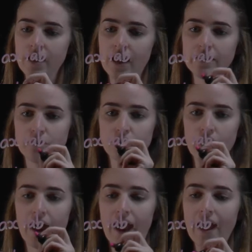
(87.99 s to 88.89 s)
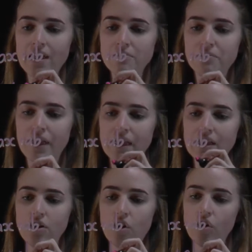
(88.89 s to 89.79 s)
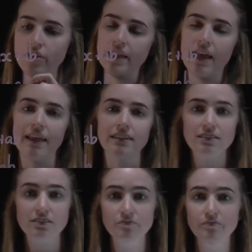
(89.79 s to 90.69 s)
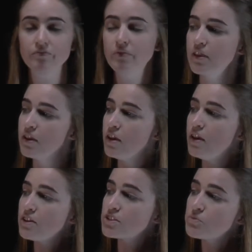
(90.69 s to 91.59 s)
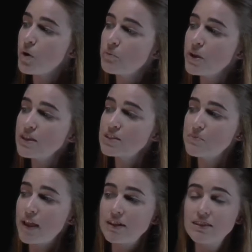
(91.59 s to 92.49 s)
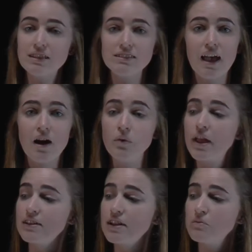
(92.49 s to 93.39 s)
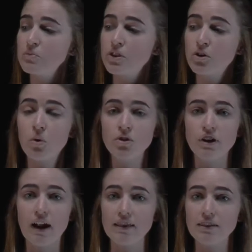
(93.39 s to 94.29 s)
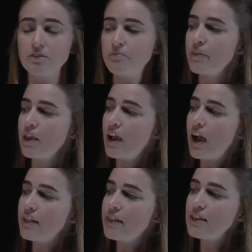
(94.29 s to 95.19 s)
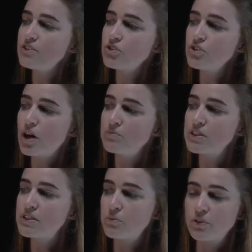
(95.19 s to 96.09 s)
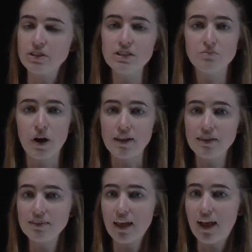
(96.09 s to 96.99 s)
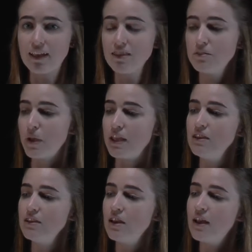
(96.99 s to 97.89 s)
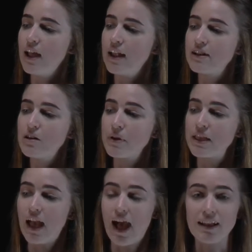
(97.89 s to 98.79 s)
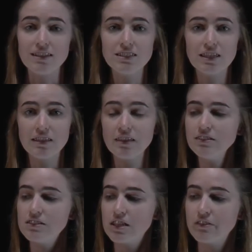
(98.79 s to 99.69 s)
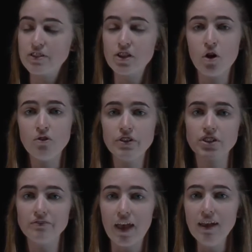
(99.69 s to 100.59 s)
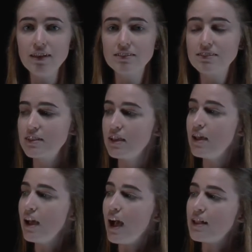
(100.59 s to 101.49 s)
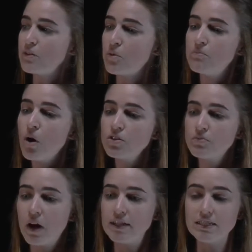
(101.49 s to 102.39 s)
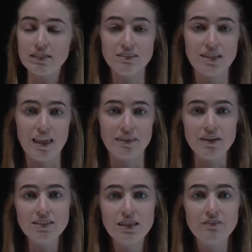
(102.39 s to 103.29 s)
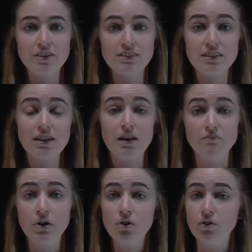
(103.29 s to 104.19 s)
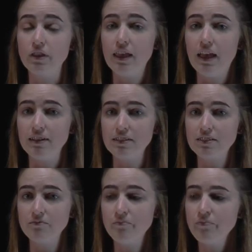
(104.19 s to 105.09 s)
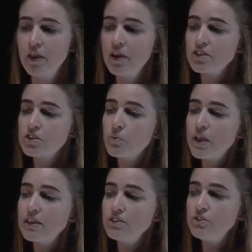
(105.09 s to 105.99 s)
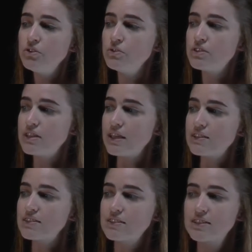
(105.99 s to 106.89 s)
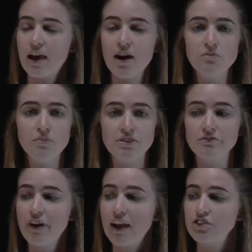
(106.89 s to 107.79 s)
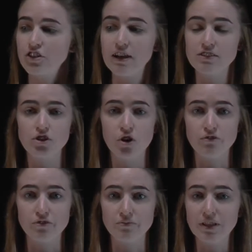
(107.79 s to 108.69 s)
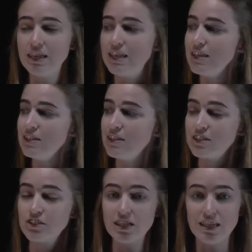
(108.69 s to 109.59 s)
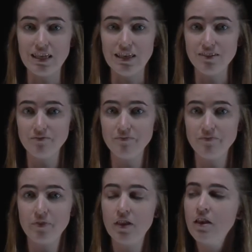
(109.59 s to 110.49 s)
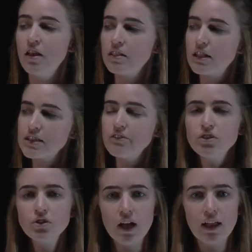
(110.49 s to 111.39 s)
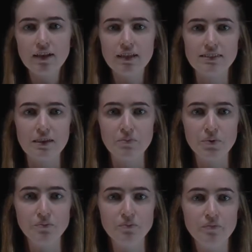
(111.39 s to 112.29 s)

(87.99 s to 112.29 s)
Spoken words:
And then we've got our ab on the end. So when we expanded this out, we ended up with a quadratic. And these two numbers that were in this bracket, the a and the b, ended up being added together to give us the coefficient of x. And they were multiplied together to give us the number on the end. So we can use this to help us factorise to go from here to here. Let's have a look at an example.